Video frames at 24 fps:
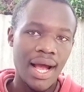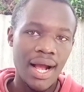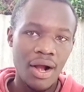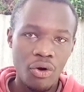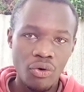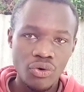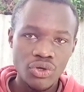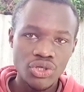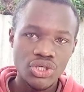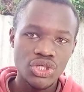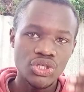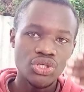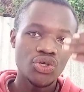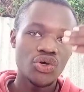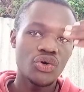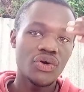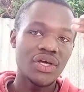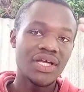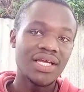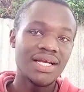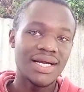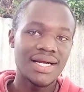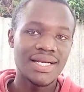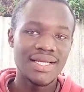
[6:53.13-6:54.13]
continue
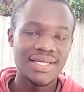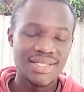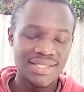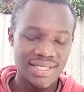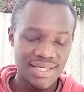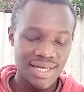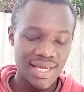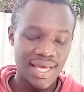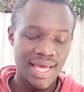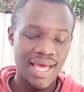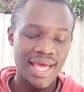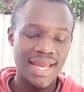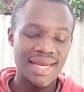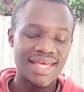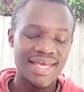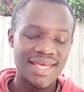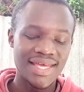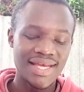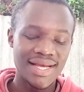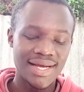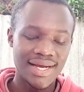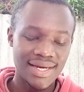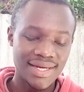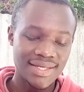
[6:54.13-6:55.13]
increasing and
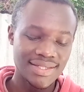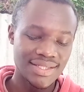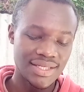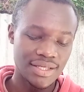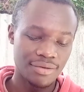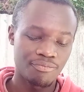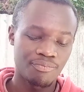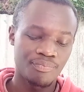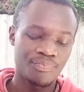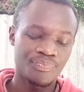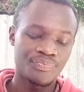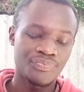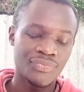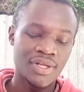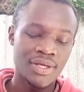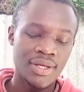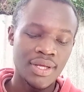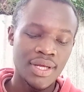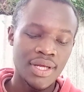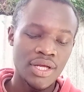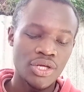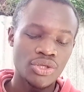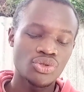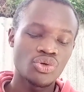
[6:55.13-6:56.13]
increasing.
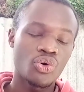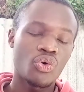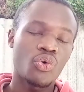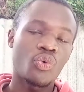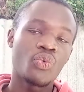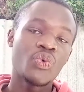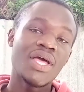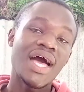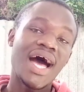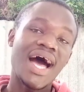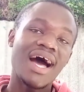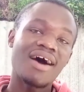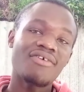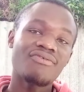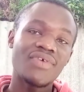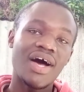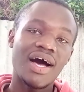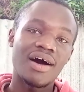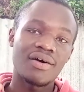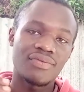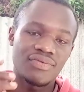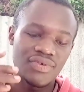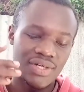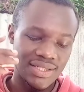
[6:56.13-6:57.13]
So we have,
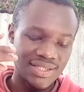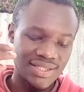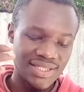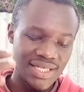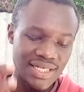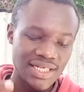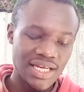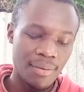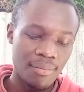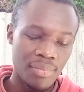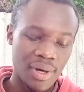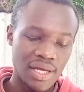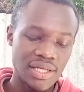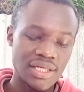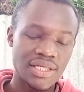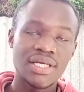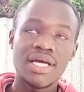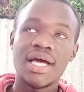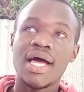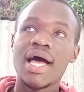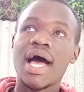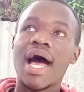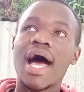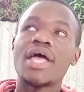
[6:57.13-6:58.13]
after zettabyte,
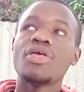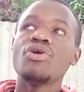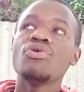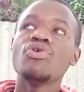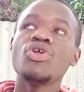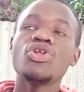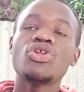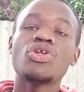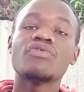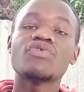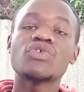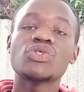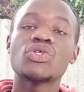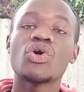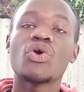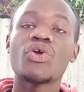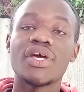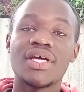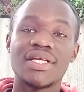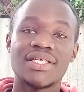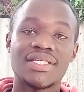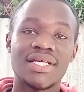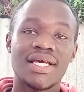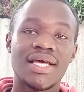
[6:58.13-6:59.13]
a unit of
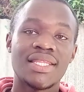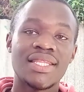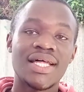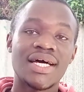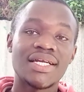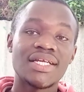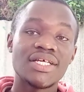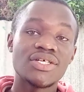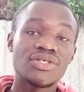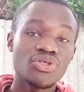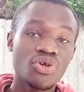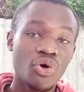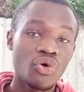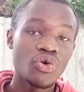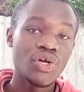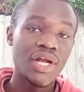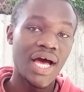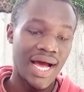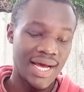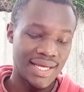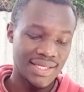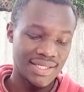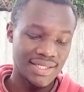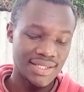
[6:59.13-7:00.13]
storage that is known
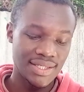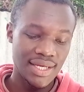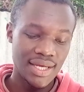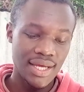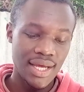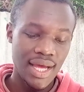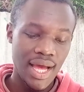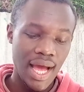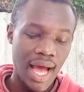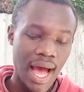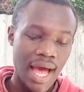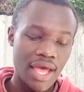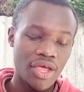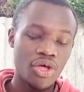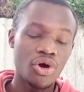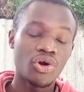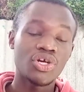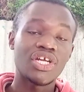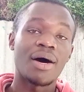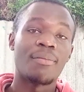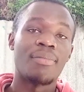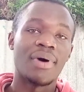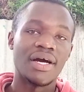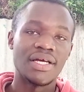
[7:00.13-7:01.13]
as a
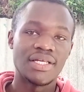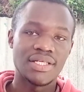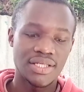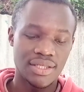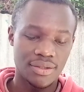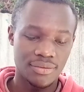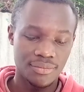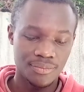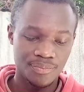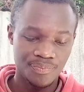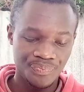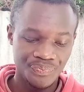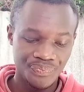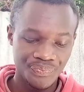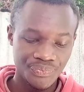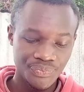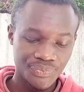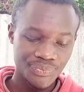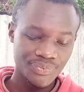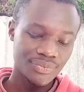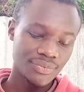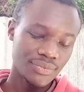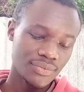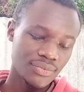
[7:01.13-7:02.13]
yotabyte.
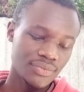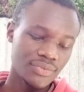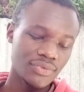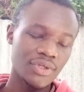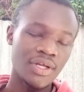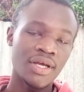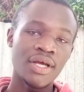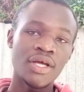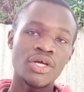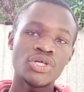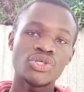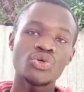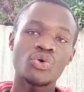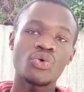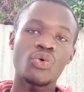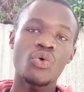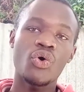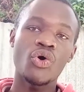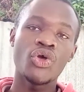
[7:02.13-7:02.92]
So